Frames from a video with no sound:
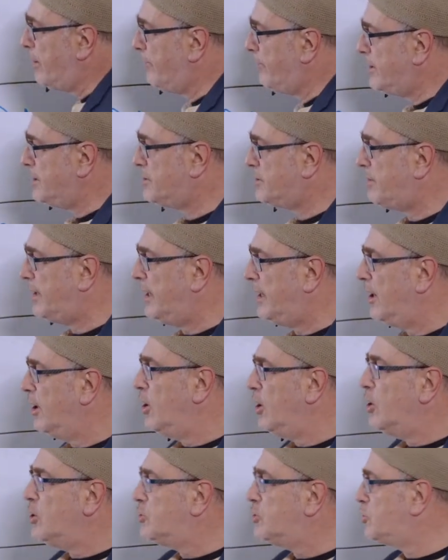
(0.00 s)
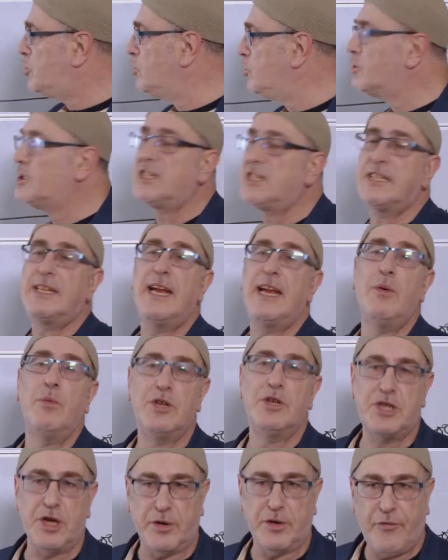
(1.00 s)
of history to
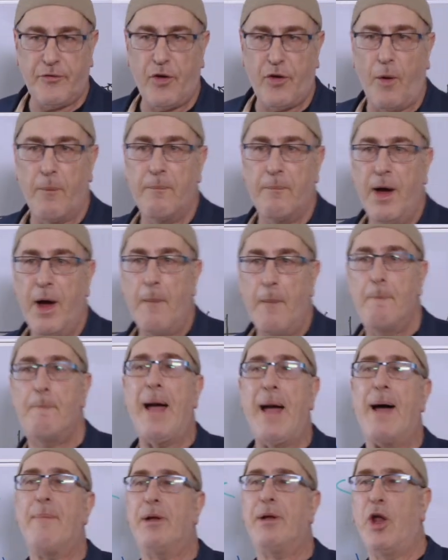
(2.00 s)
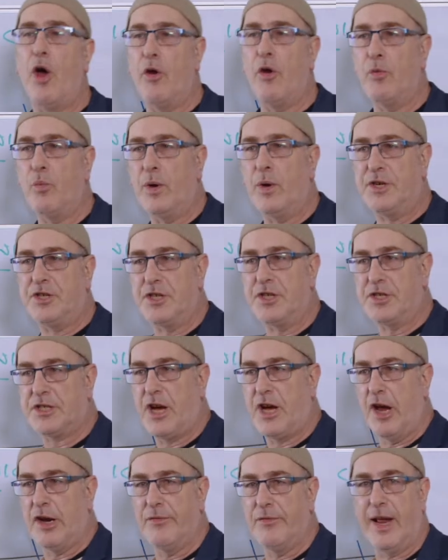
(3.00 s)
distinguish it from Babylon, which is
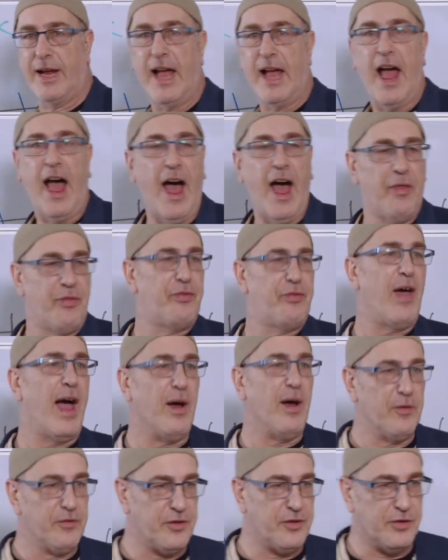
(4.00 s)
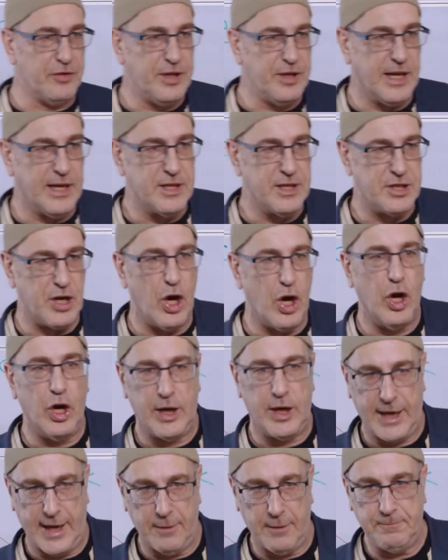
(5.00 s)
kind of like 1,000 years
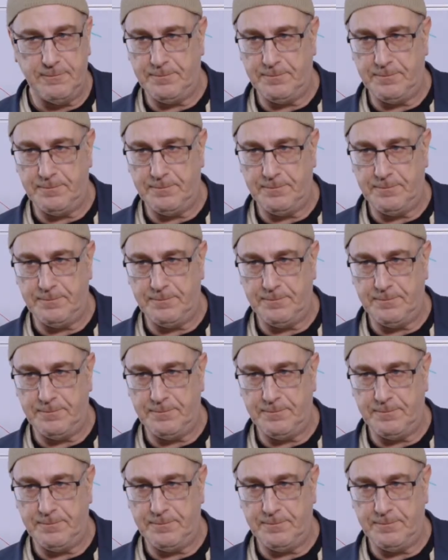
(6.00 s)
earlier.